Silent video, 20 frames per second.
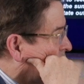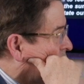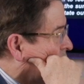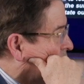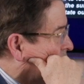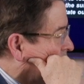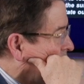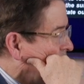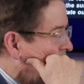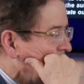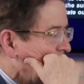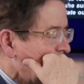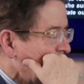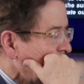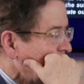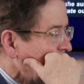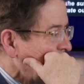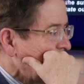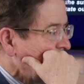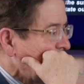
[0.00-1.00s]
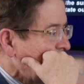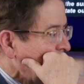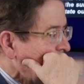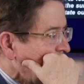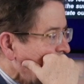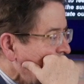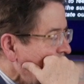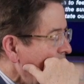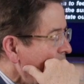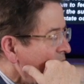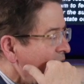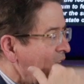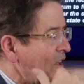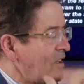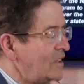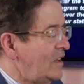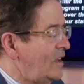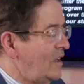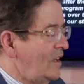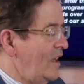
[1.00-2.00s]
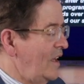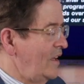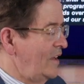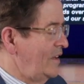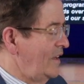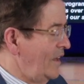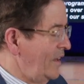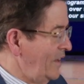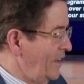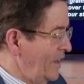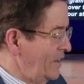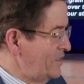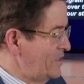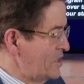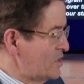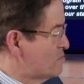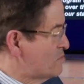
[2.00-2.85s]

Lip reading: Right. Yeah, it just